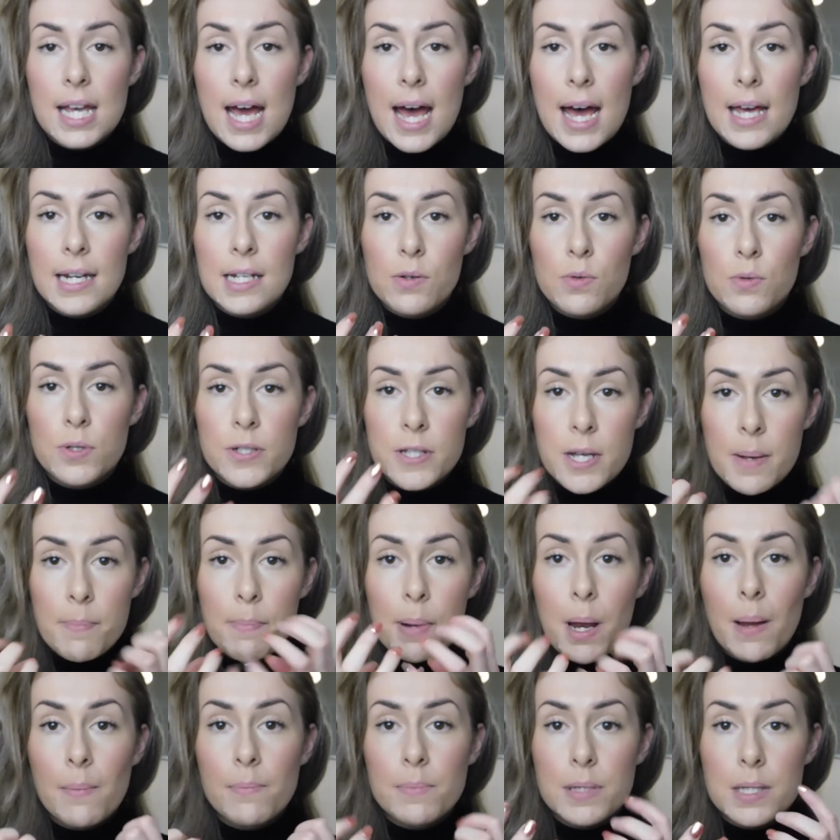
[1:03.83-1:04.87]
and it also
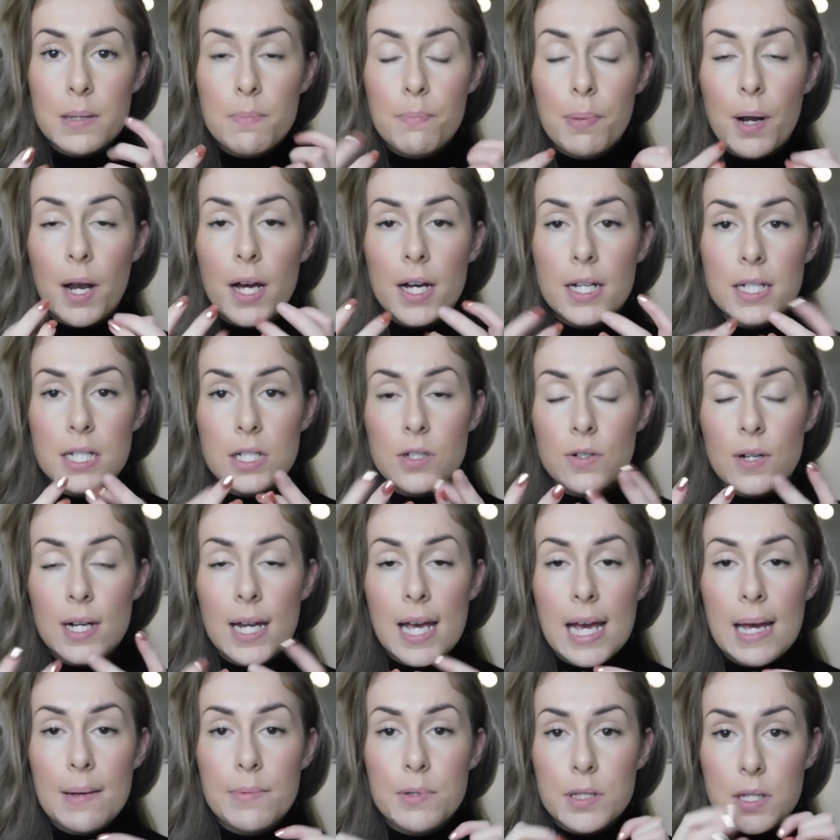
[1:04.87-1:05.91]
plumps the blood in your
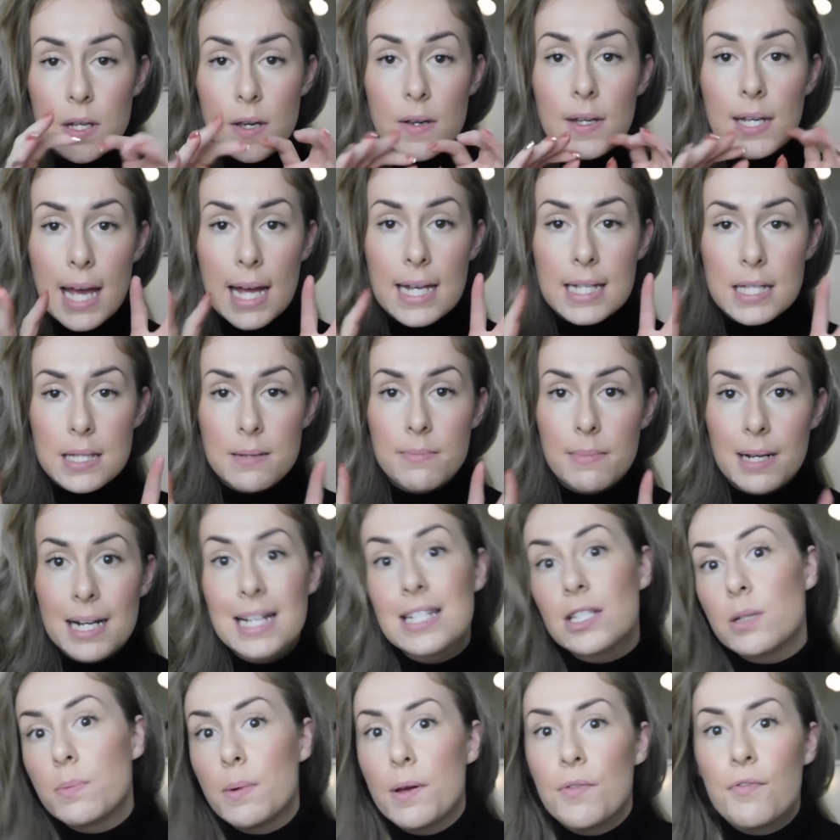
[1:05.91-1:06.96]
lips so it gets them a
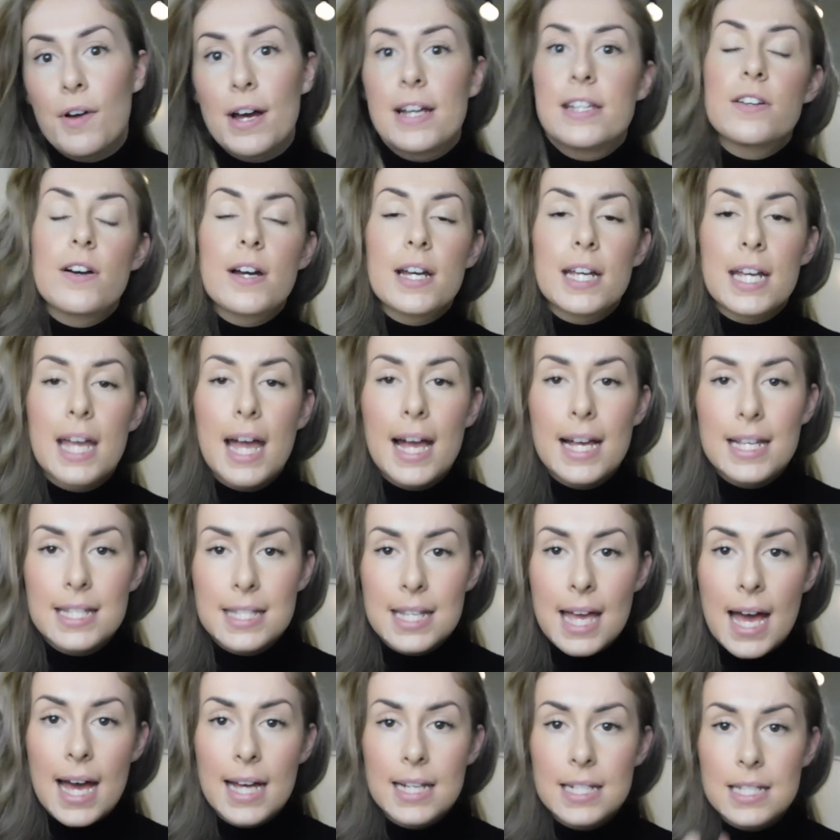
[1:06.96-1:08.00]
little bit redder I guess
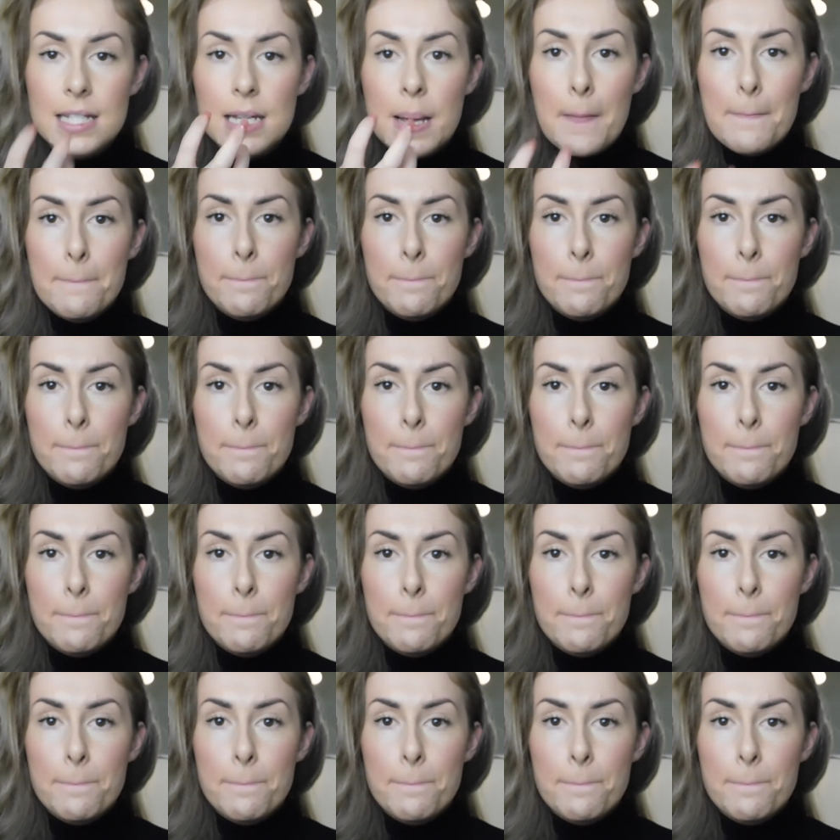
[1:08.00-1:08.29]
and